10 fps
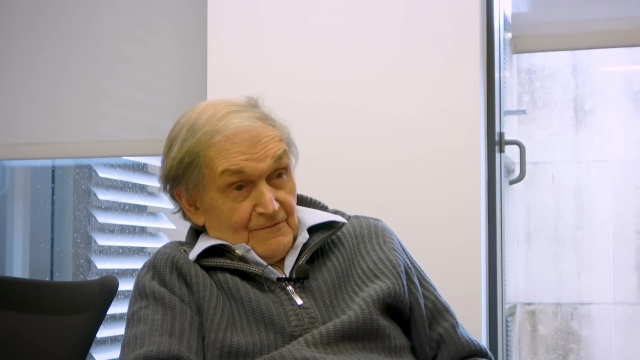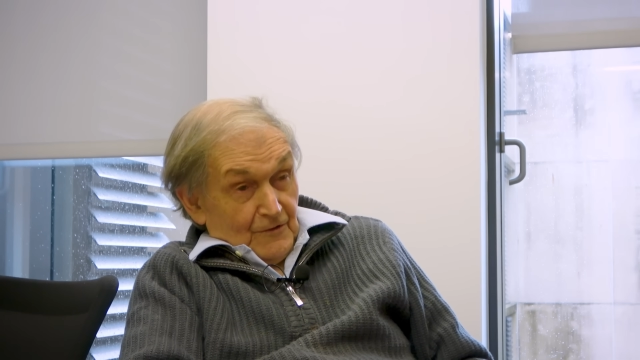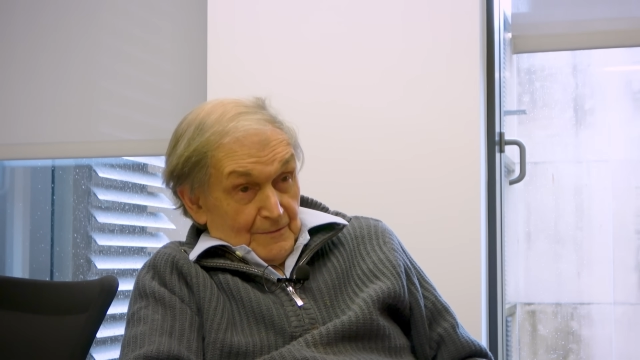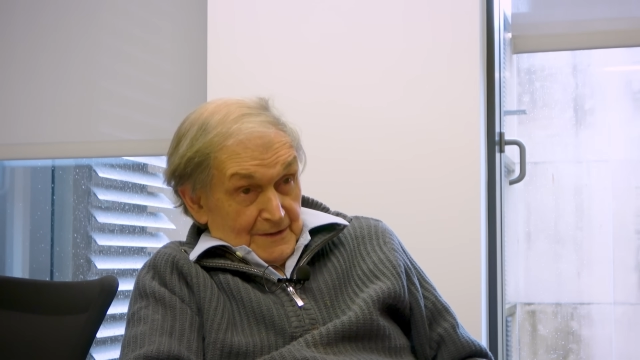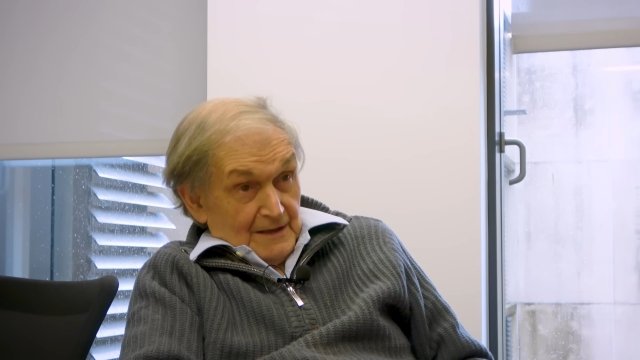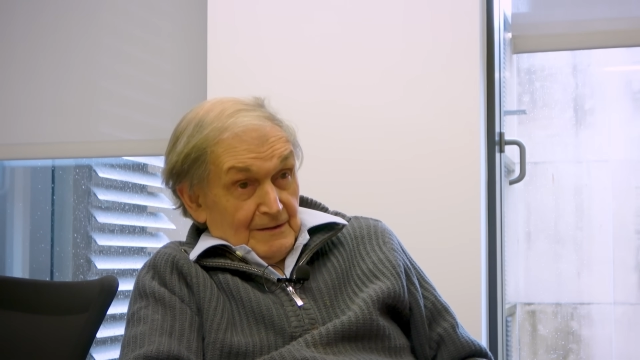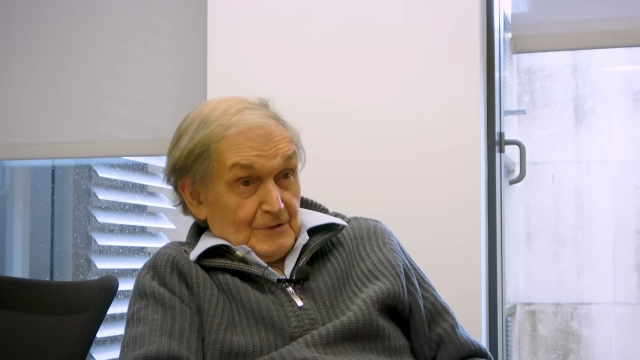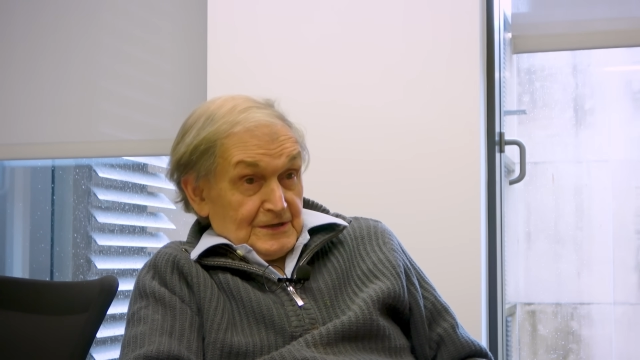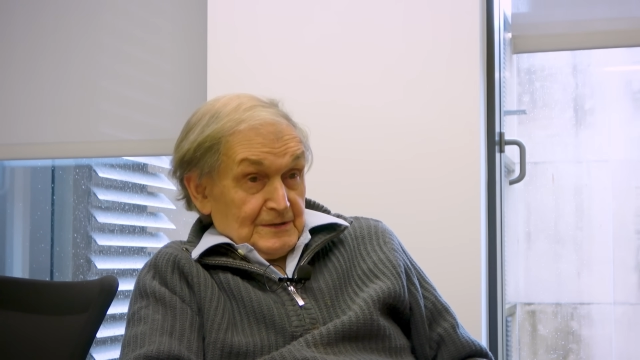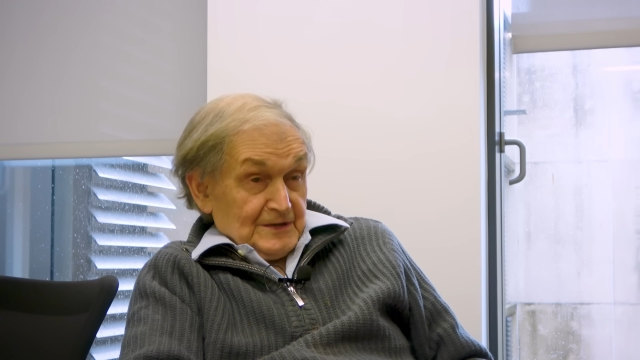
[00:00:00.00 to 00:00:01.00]
formula,
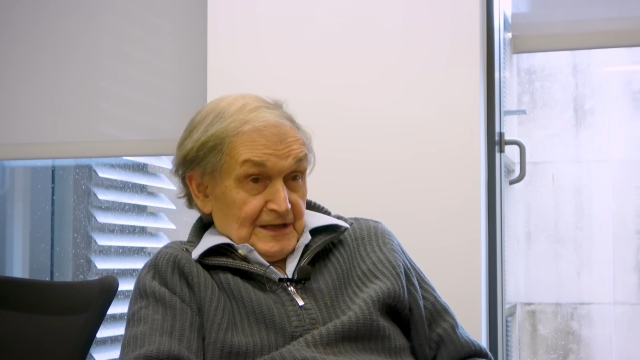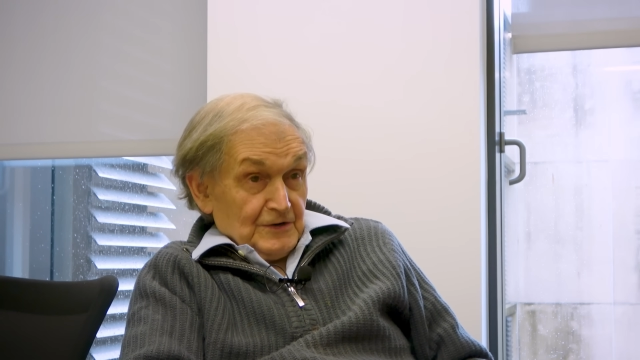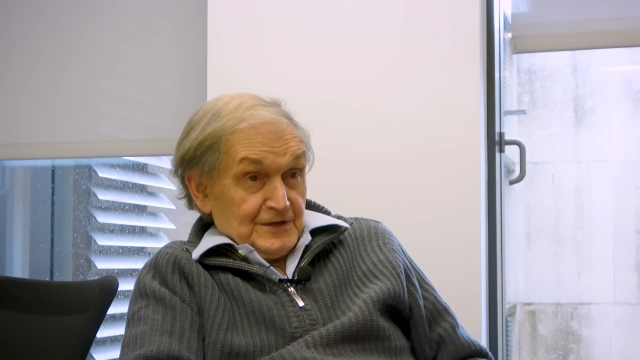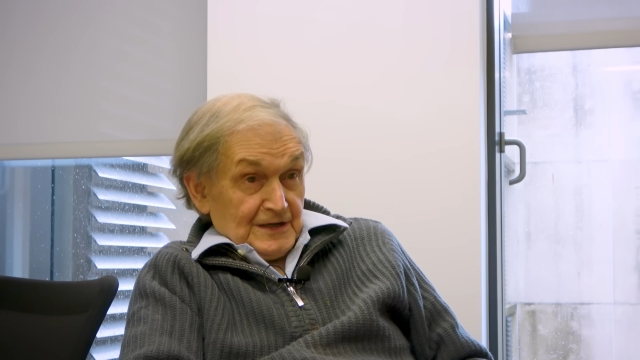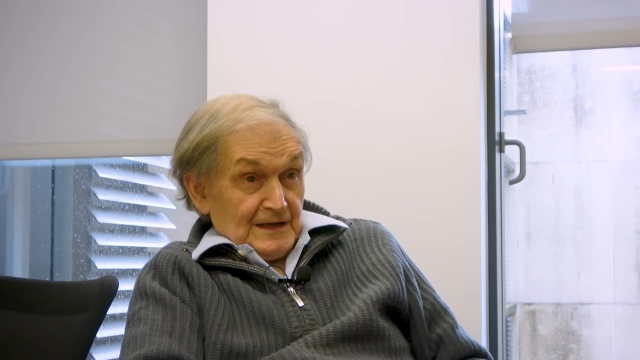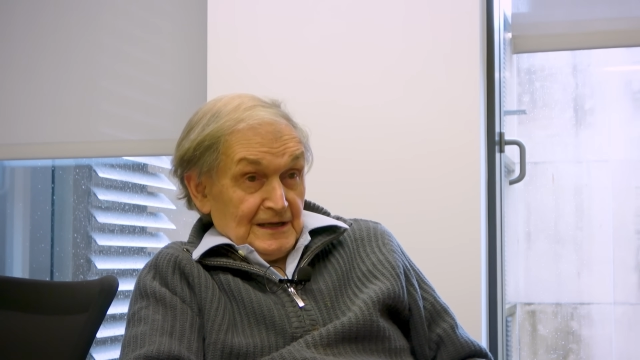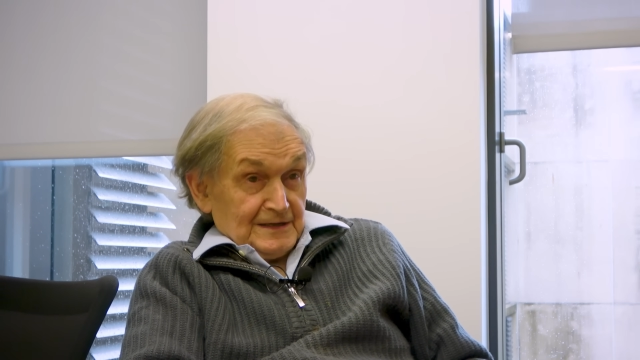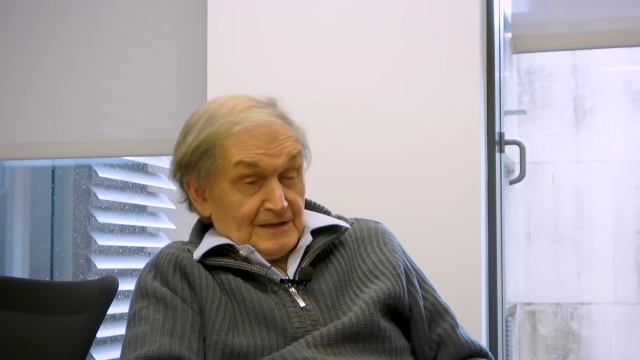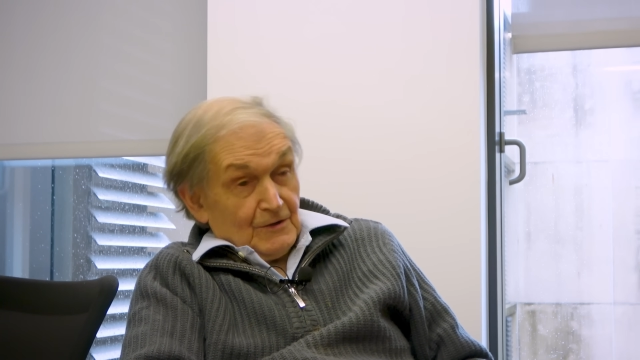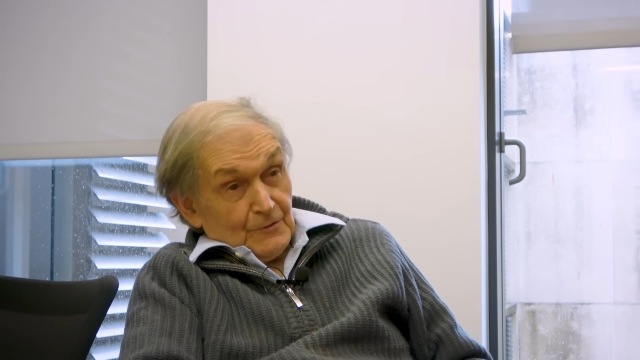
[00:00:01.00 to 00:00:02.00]
which Diósi had